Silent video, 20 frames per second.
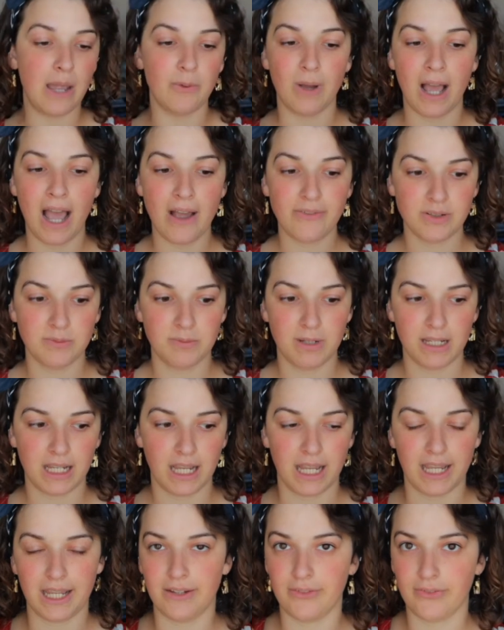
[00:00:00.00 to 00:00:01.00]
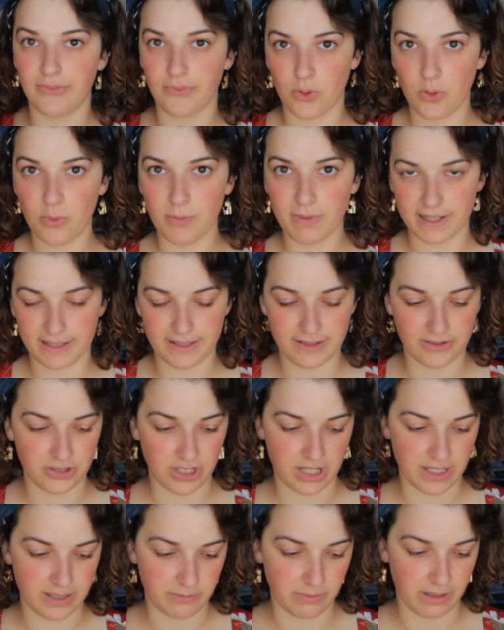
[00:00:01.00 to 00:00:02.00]
will have to make a full bust
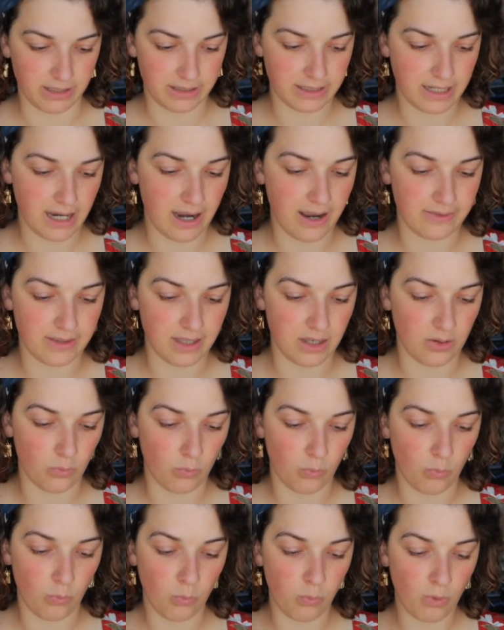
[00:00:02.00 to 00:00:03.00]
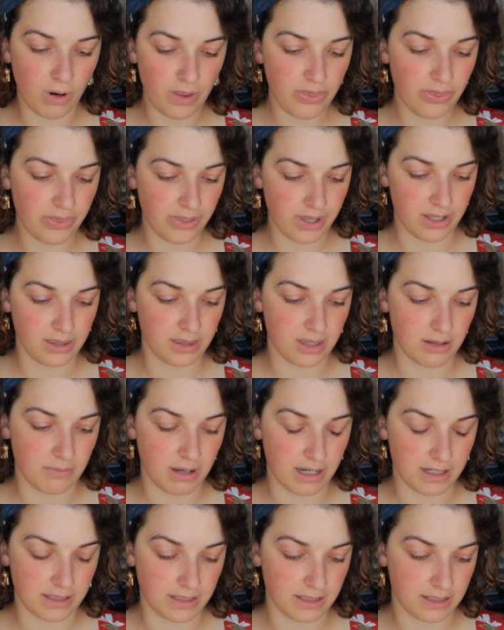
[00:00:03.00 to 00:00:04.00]
adjustment, and then one thing that
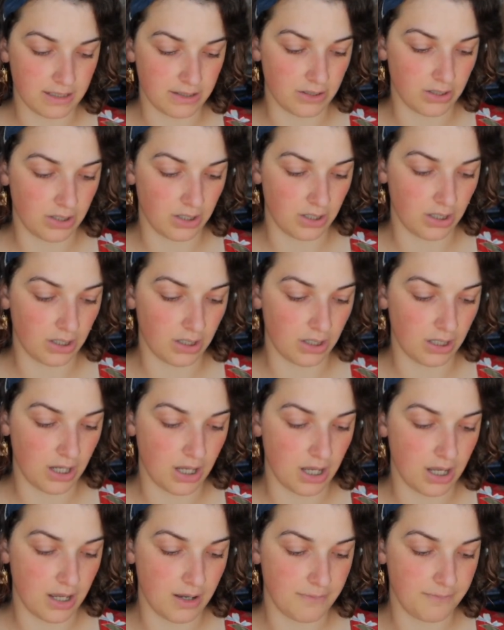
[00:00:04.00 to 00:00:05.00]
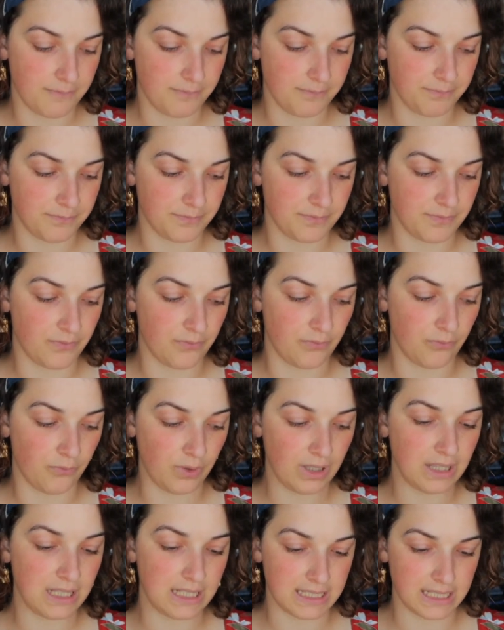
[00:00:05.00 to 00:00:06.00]
my sister
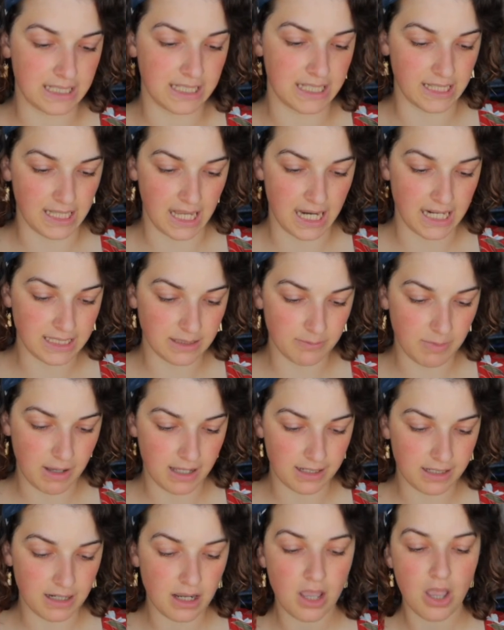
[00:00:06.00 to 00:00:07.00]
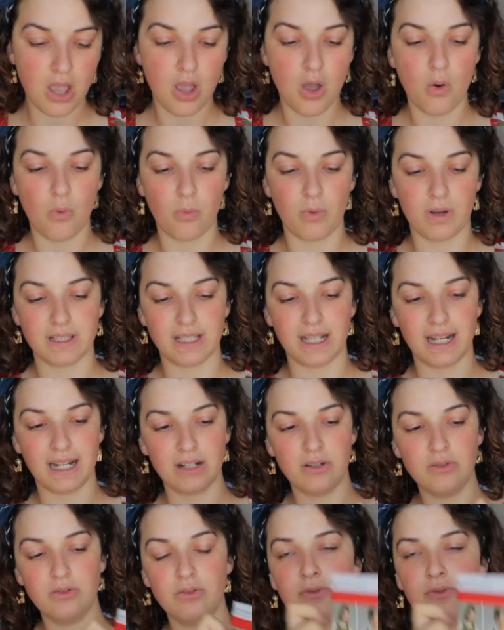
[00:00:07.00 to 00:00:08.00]
really disliked about it was, and I don't know